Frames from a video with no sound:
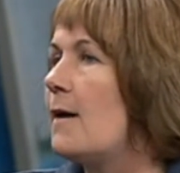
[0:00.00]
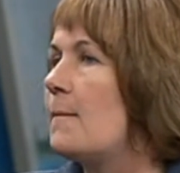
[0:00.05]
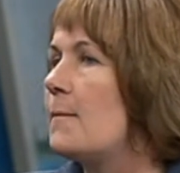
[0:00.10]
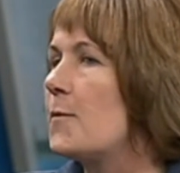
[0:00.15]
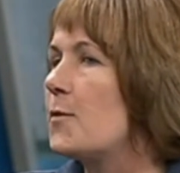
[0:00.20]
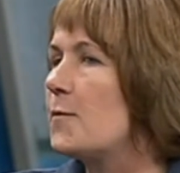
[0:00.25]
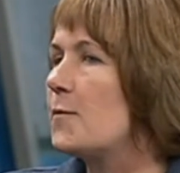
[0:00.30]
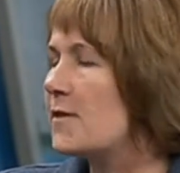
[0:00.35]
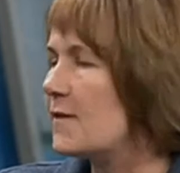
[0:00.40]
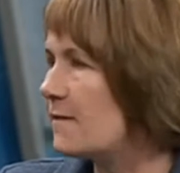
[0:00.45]

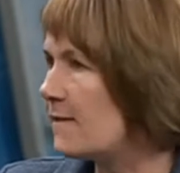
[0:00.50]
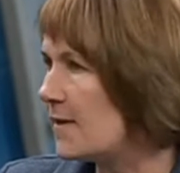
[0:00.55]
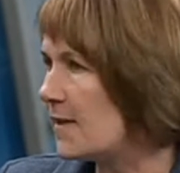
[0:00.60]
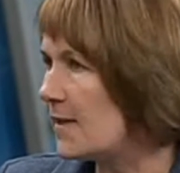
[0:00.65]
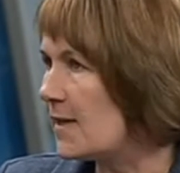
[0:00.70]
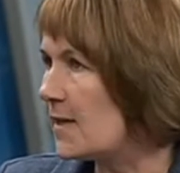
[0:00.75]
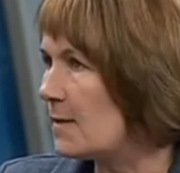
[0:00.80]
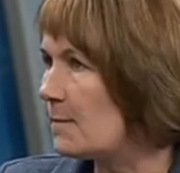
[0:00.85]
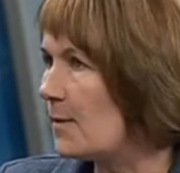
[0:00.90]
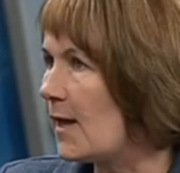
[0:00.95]
There is a fee
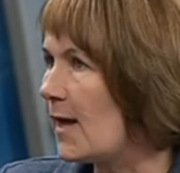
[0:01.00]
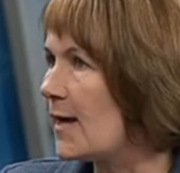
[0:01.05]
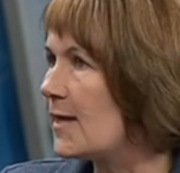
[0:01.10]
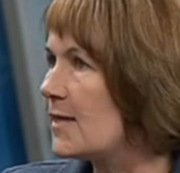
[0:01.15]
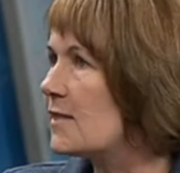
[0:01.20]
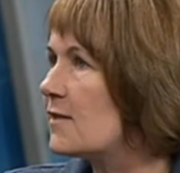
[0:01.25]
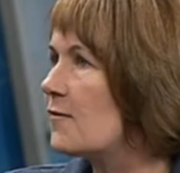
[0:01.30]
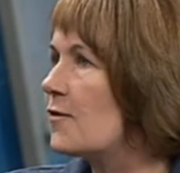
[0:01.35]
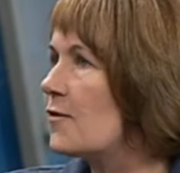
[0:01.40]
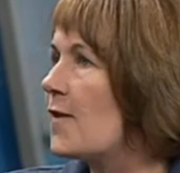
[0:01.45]
that
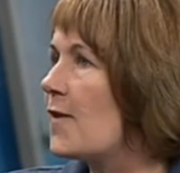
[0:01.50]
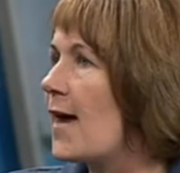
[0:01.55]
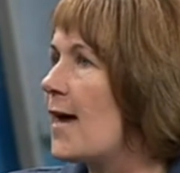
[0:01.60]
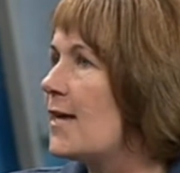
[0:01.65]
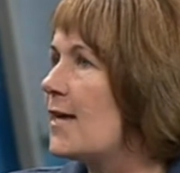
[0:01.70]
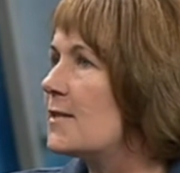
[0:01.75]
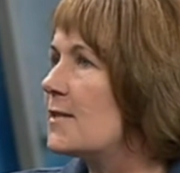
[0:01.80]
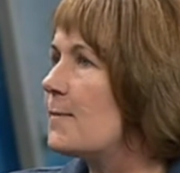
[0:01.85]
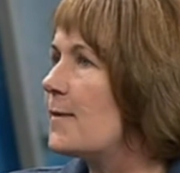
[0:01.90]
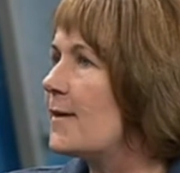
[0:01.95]
applies for
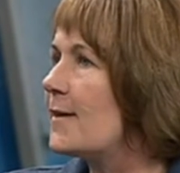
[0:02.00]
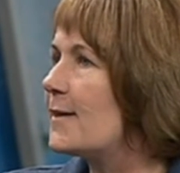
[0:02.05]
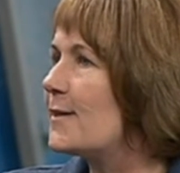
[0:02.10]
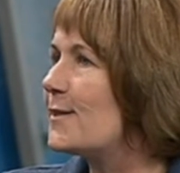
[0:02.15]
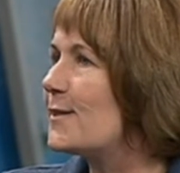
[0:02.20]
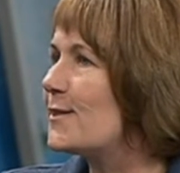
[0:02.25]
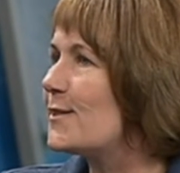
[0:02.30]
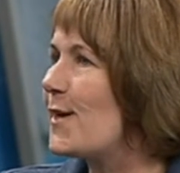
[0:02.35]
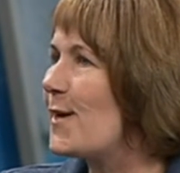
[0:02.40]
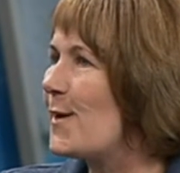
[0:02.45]
that,
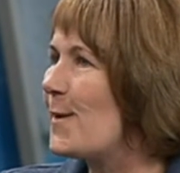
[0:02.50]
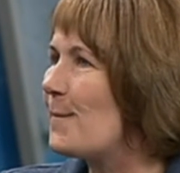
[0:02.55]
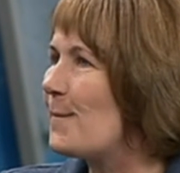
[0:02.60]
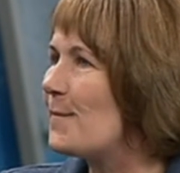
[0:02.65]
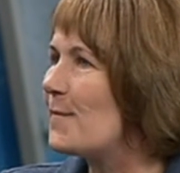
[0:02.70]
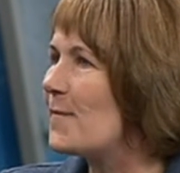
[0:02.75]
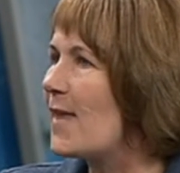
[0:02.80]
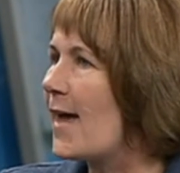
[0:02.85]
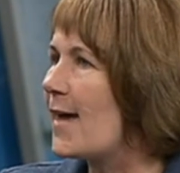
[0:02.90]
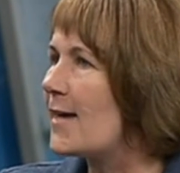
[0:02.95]
but
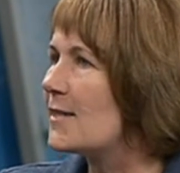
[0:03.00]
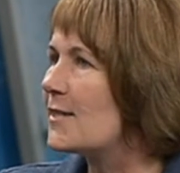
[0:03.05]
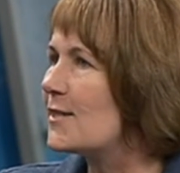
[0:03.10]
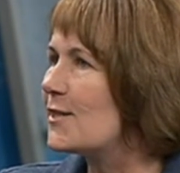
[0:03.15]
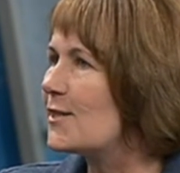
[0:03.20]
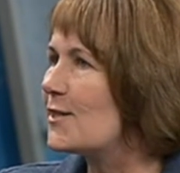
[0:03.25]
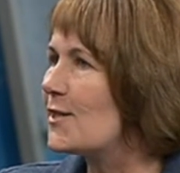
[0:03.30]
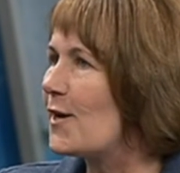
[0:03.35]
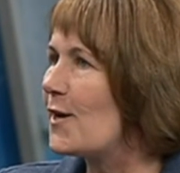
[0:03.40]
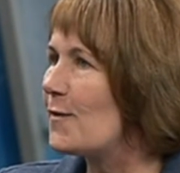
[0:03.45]

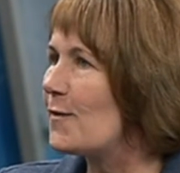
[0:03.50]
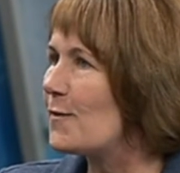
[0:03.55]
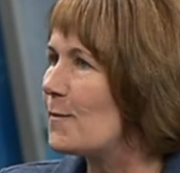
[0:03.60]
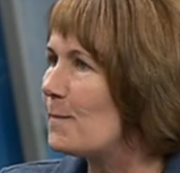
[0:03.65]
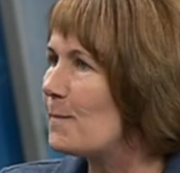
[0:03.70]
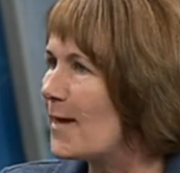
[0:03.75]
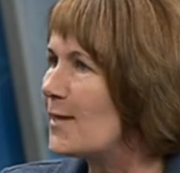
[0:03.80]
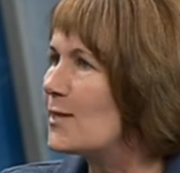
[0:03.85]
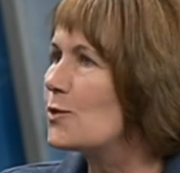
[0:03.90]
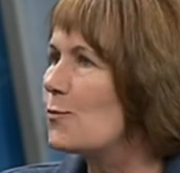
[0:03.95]
that's the
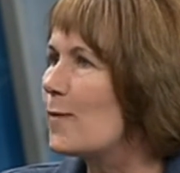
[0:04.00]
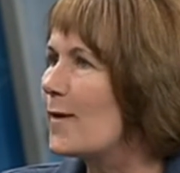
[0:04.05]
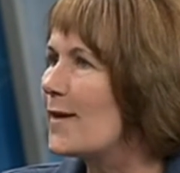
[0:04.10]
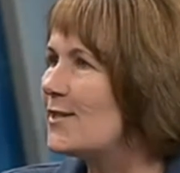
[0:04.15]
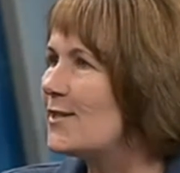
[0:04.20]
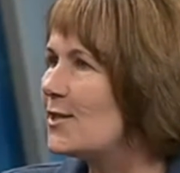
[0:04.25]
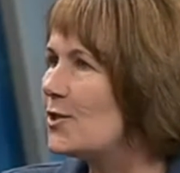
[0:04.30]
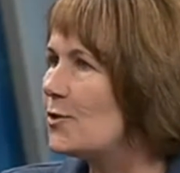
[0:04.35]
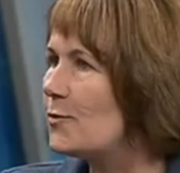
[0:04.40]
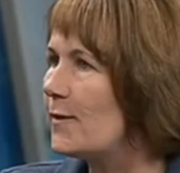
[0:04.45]
best way
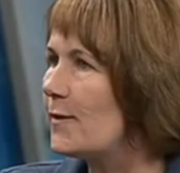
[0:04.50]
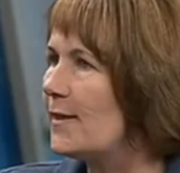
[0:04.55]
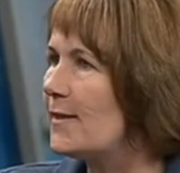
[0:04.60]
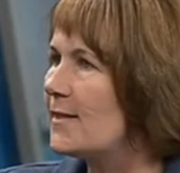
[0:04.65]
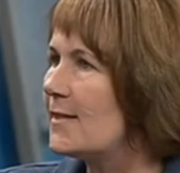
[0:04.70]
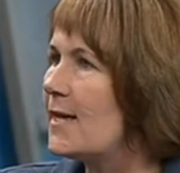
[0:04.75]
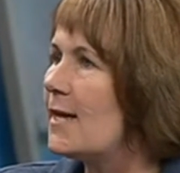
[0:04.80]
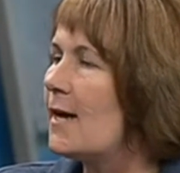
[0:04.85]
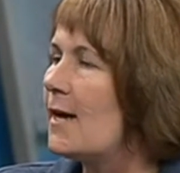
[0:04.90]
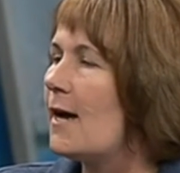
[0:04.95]
to do
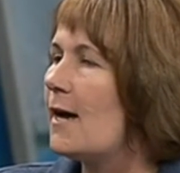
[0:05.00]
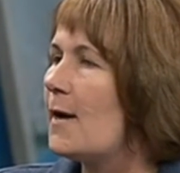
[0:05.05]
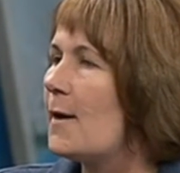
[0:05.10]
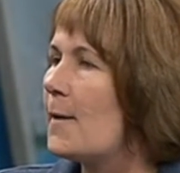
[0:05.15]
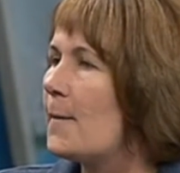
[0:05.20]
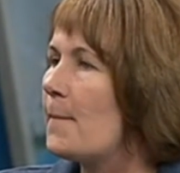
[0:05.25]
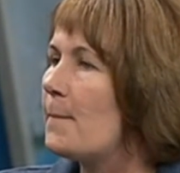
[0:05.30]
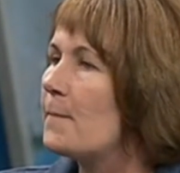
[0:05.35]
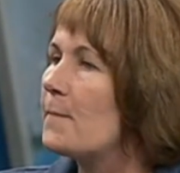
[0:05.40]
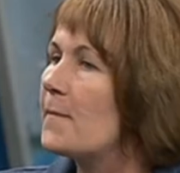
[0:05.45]
it.
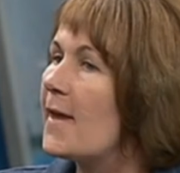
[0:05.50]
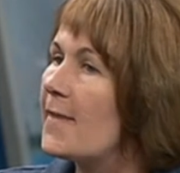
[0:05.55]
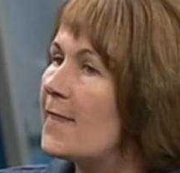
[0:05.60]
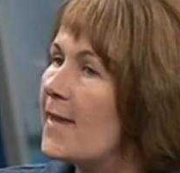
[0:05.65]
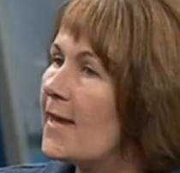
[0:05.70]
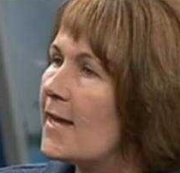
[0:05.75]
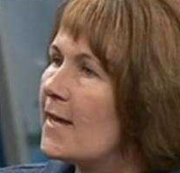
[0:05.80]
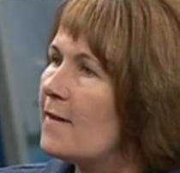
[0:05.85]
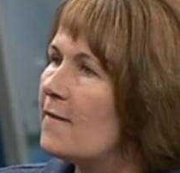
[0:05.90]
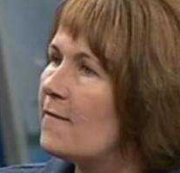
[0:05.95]
And
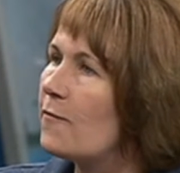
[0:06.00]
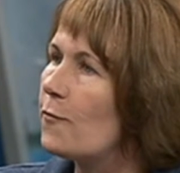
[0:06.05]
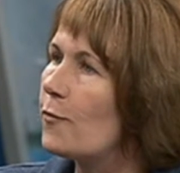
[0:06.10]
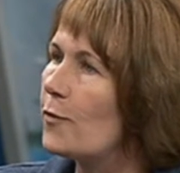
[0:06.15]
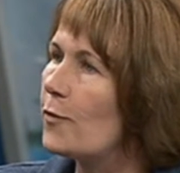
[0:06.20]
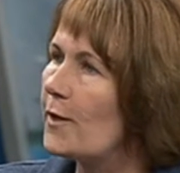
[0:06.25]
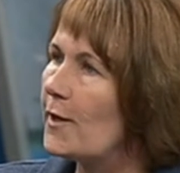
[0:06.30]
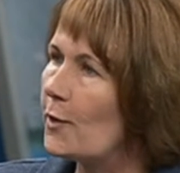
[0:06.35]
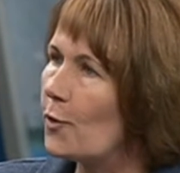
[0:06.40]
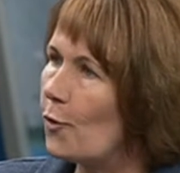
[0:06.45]
then
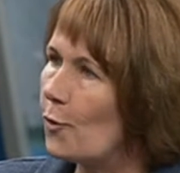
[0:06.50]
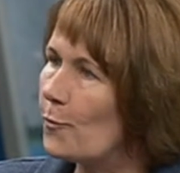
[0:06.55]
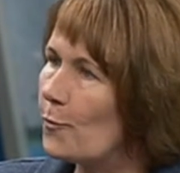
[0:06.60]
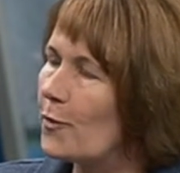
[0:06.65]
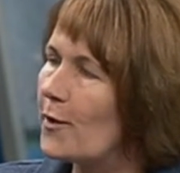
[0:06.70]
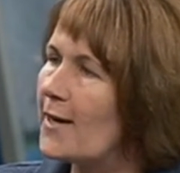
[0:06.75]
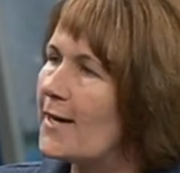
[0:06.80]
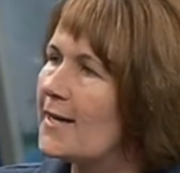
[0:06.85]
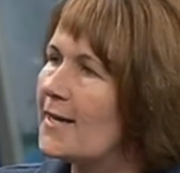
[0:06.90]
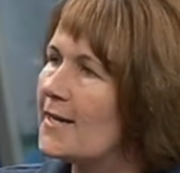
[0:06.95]
for an
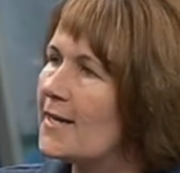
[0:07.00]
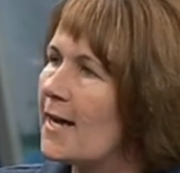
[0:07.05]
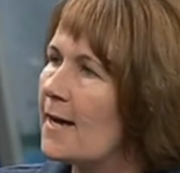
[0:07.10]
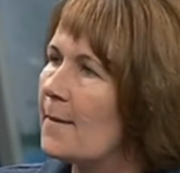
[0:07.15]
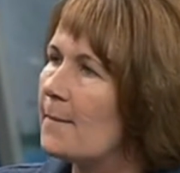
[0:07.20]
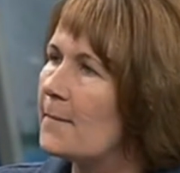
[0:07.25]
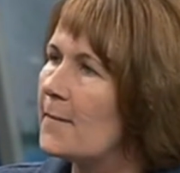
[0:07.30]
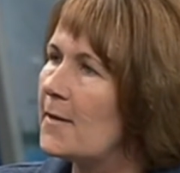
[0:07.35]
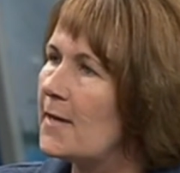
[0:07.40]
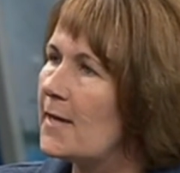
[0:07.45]
incorporated
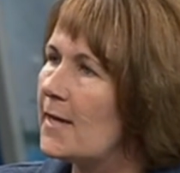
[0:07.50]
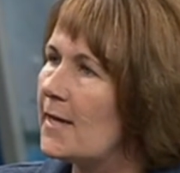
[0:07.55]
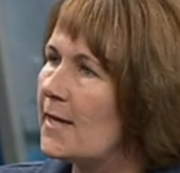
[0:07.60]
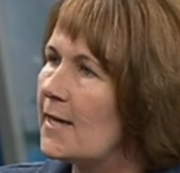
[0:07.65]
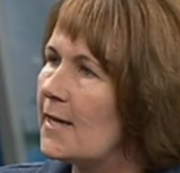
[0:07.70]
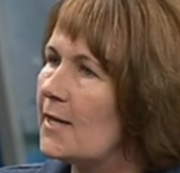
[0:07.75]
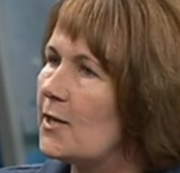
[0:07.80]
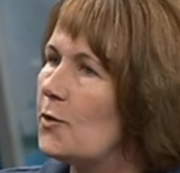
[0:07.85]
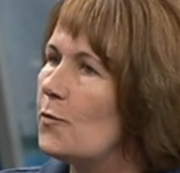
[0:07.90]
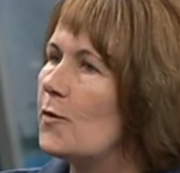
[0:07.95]

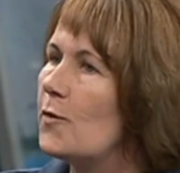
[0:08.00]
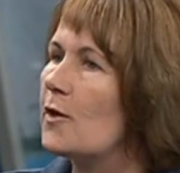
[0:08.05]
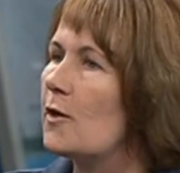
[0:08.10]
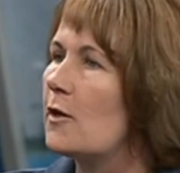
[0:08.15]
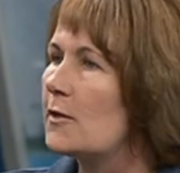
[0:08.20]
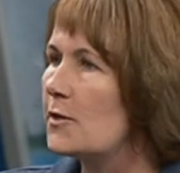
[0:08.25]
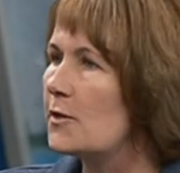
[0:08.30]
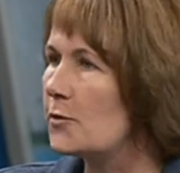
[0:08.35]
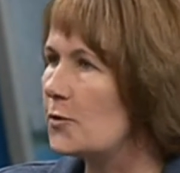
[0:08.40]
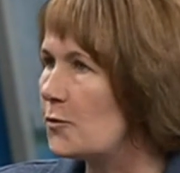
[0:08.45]
company, you can
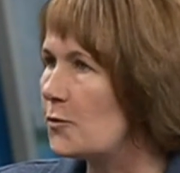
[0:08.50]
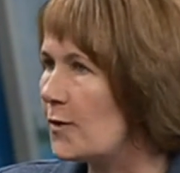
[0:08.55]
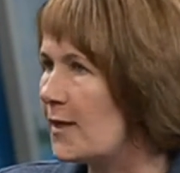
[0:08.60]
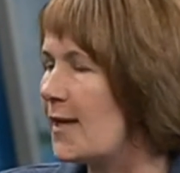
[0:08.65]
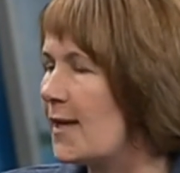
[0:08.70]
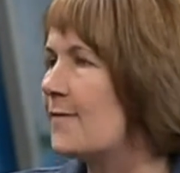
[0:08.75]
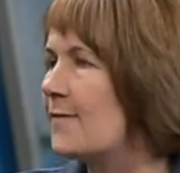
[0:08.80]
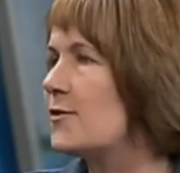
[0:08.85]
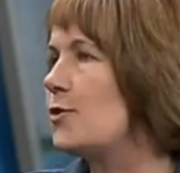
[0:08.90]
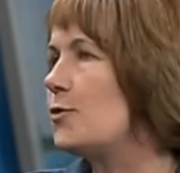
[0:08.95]
also do it.
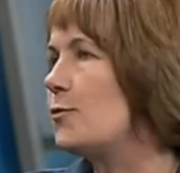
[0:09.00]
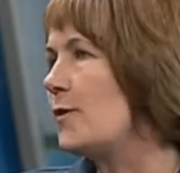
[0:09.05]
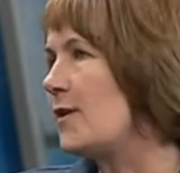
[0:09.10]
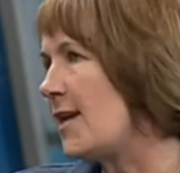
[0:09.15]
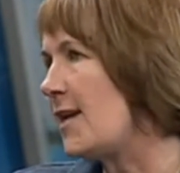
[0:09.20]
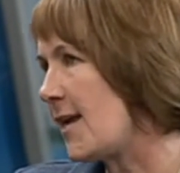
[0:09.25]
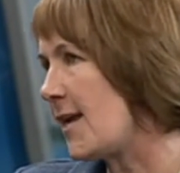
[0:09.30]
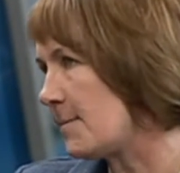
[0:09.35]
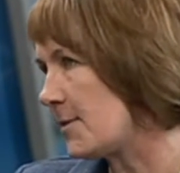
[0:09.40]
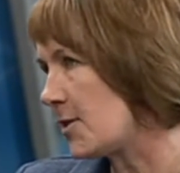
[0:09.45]
You have to do a
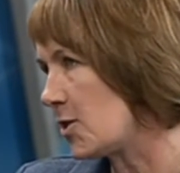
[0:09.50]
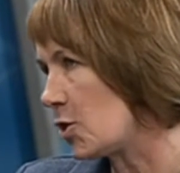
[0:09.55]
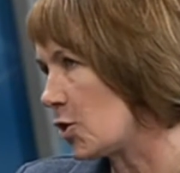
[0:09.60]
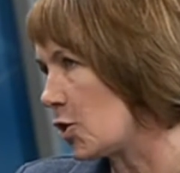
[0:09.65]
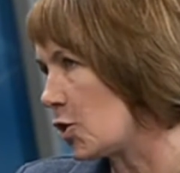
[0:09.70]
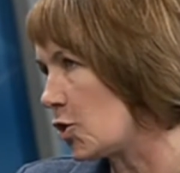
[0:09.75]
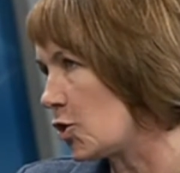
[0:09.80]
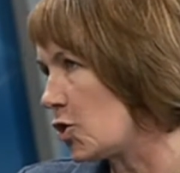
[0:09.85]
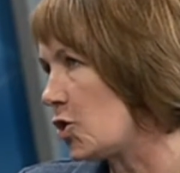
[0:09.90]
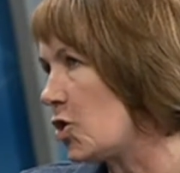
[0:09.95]
name
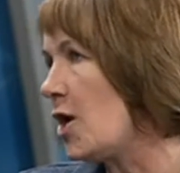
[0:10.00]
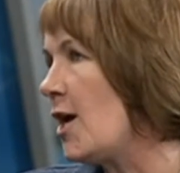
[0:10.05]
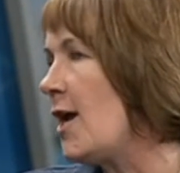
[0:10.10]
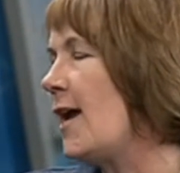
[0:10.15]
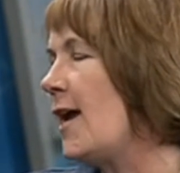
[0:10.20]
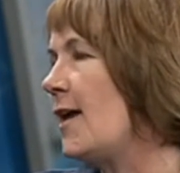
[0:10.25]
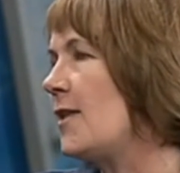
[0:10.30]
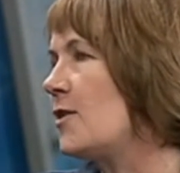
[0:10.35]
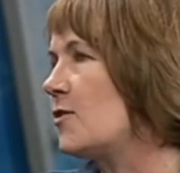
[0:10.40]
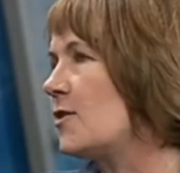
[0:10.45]
search,
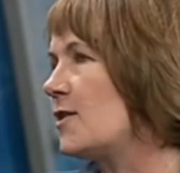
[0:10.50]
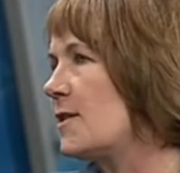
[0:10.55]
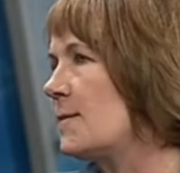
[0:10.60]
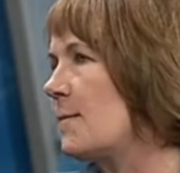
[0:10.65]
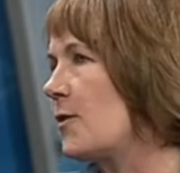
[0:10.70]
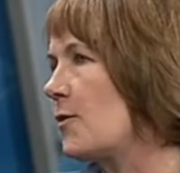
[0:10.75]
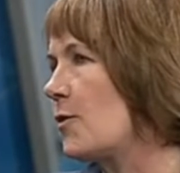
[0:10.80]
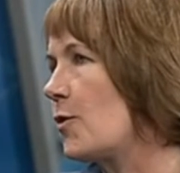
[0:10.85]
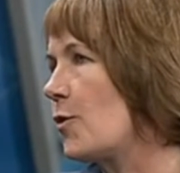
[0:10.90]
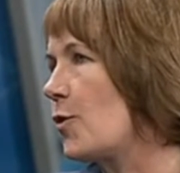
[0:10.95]
and there's
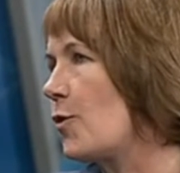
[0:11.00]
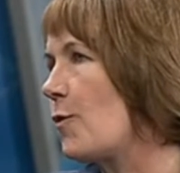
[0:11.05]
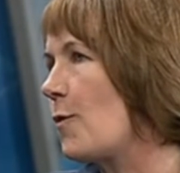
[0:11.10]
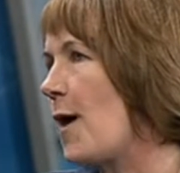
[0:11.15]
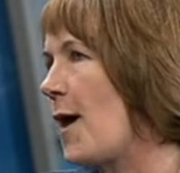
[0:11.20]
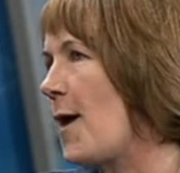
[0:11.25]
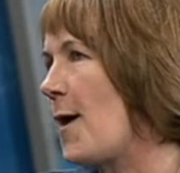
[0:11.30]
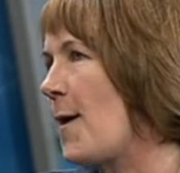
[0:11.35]
some other